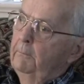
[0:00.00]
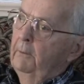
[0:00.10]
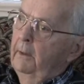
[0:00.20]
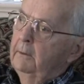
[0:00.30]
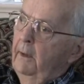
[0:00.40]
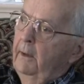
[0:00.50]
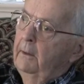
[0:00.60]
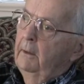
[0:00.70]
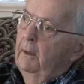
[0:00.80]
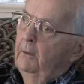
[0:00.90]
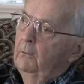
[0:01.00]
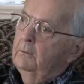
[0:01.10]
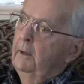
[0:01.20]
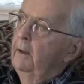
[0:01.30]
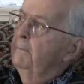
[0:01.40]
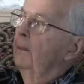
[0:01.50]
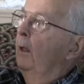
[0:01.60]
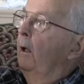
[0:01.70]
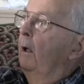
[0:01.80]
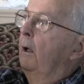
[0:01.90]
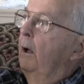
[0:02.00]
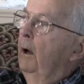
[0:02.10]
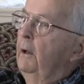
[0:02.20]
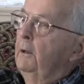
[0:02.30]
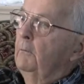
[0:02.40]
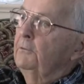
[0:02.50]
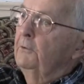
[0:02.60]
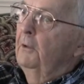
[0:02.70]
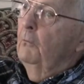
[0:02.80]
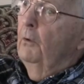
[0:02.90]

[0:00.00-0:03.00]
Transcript: up like that. And I looked out, and there was another